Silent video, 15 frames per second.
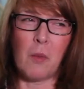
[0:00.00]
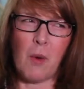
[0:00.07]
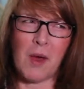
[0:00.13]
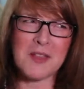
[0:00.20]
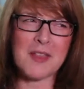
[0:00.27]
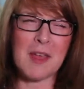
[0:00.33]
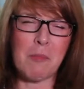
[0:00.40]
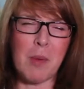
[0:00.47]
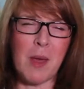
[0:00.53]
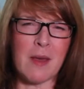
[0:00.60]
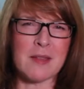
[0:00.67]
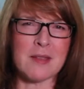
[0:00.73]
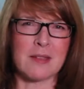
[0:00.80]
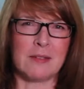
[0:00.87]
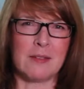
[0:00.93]
Why's that
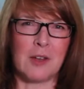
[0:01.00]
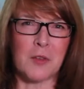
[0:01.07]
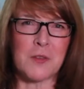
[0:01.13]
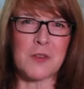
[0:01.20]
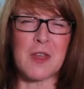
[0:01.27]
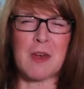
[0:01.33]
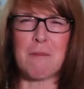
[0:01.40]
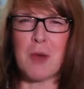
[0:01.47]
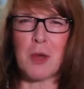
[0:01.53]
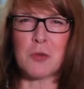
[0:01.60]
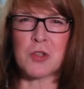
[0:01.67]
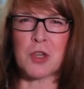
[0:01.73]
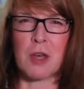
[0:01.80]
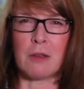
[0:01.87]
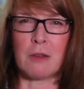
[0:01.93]
person lost their
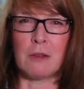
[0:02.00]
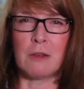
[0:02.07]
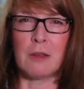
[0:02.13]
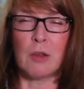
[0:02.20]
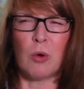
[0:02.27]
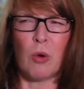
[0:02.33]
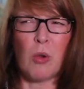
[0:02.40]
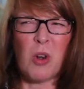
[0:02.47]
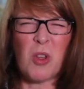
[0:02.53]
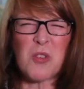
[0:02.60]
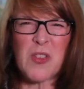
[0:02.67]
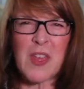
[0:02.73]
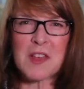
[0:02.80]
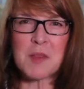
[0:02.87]
mojo or lost their